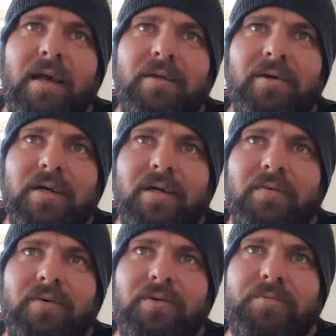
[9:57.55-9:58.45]
And like
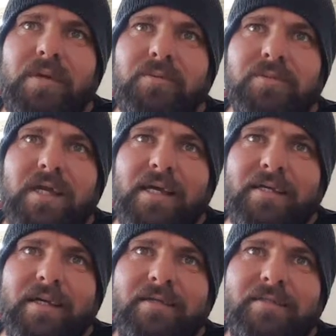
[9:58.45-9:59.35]
I've heard people say,
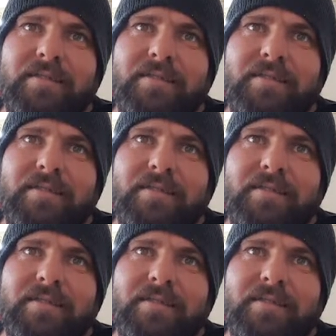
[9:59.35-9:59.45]
you know,